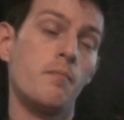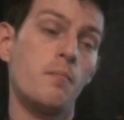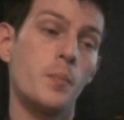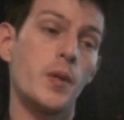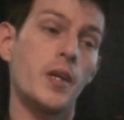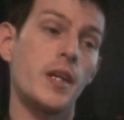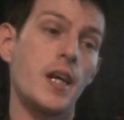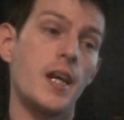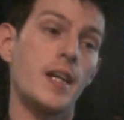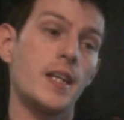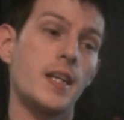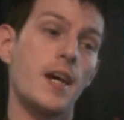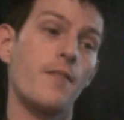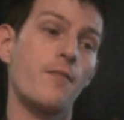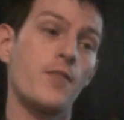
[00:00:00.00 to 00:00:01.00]
But yeah,
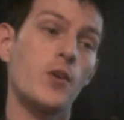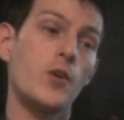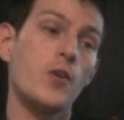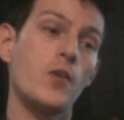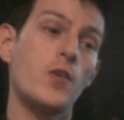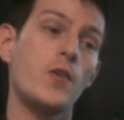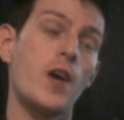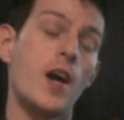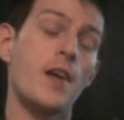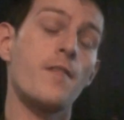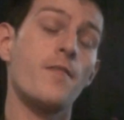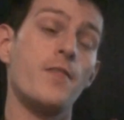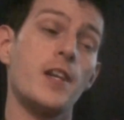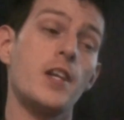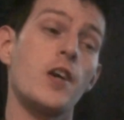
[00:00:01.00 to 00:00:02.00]
a few
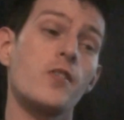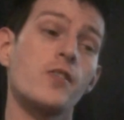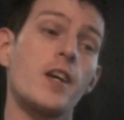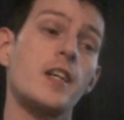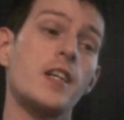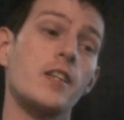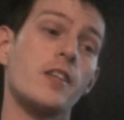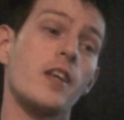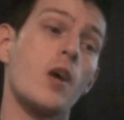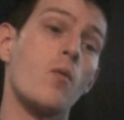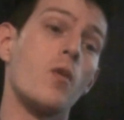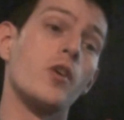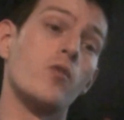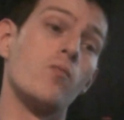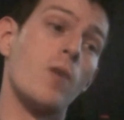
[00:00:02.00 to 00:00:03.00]
videos ideas that I
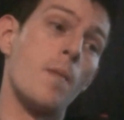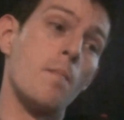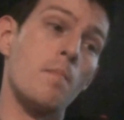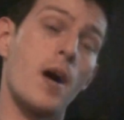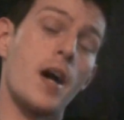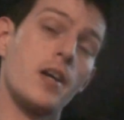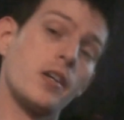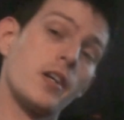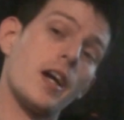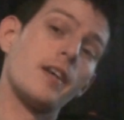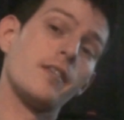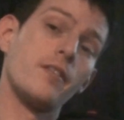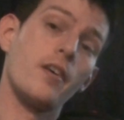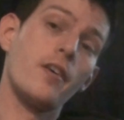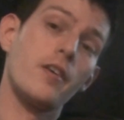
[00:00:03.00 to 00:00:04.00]
want to run by you
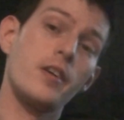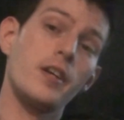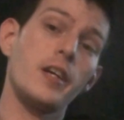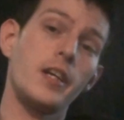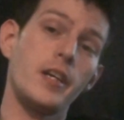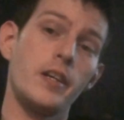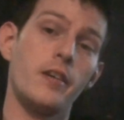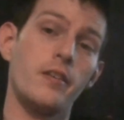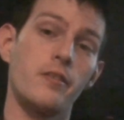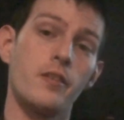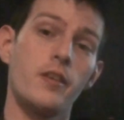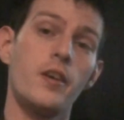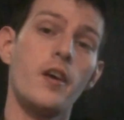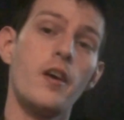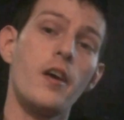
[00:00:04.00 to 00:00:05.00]
guys though is,
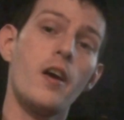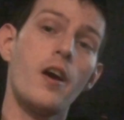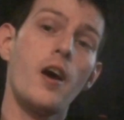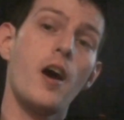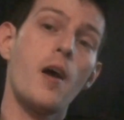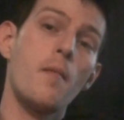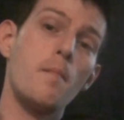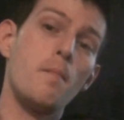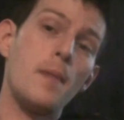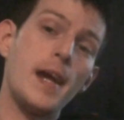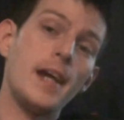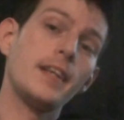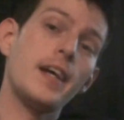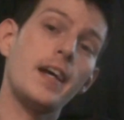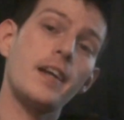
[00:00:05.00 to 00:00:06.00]

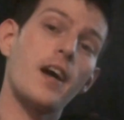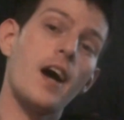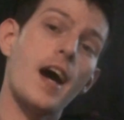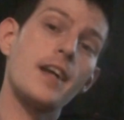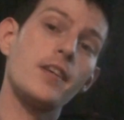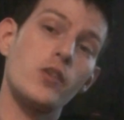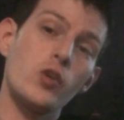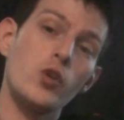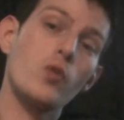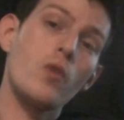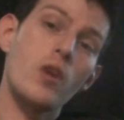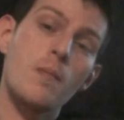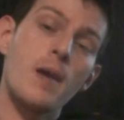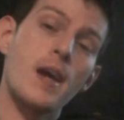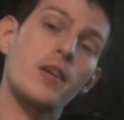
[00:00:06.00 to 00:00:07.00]
being that I do want
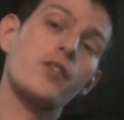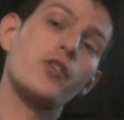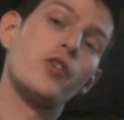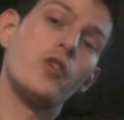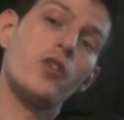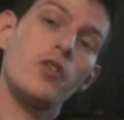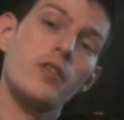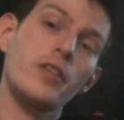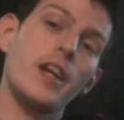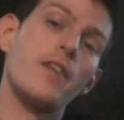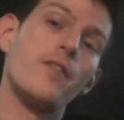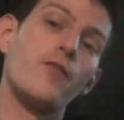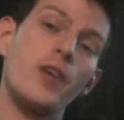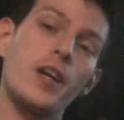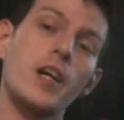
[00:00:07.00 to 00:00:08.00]
to make sure that
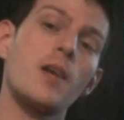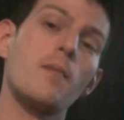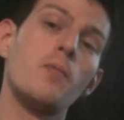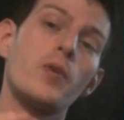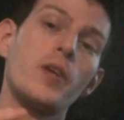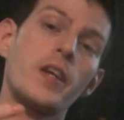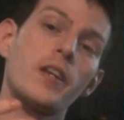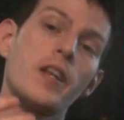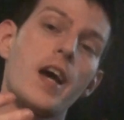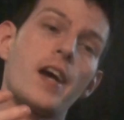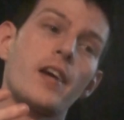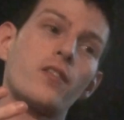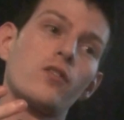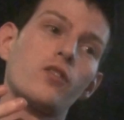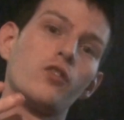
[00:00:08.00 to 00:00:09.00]
if we're going to put in like
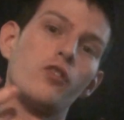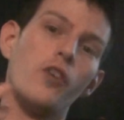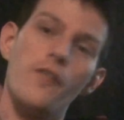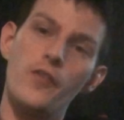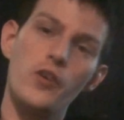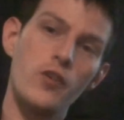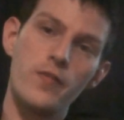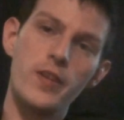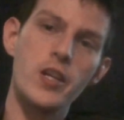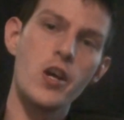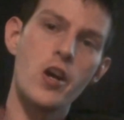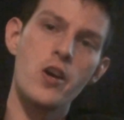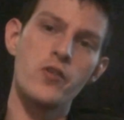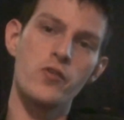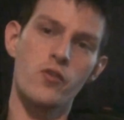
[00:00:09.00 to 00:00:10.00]
review
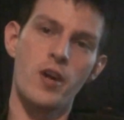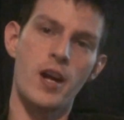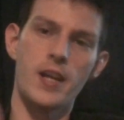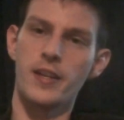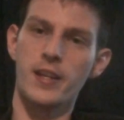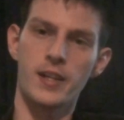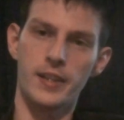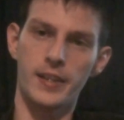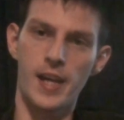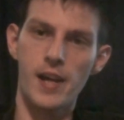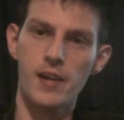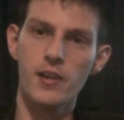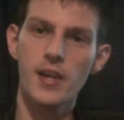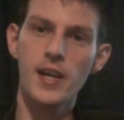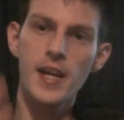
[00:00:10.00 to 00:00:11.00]
videos or anything like
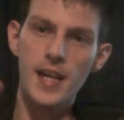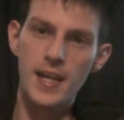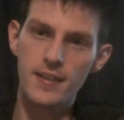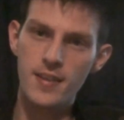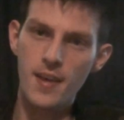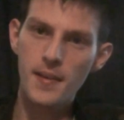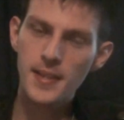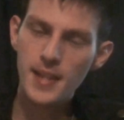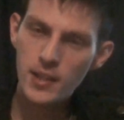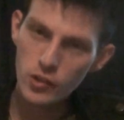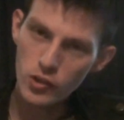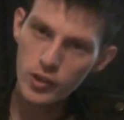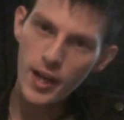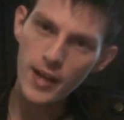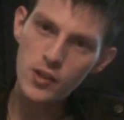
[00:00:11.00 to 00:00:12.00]
that, it's something that
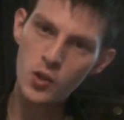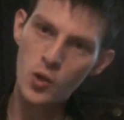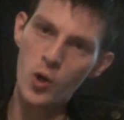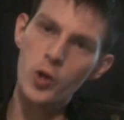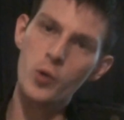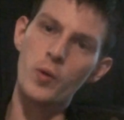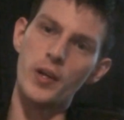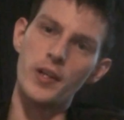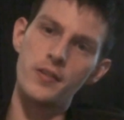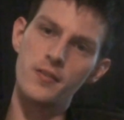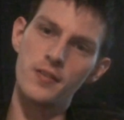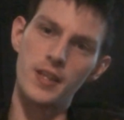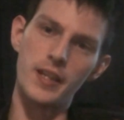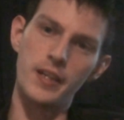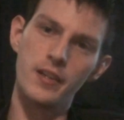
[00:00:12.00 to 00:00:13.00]
you guys are going to want to
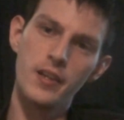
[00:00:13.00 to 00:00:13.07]
see.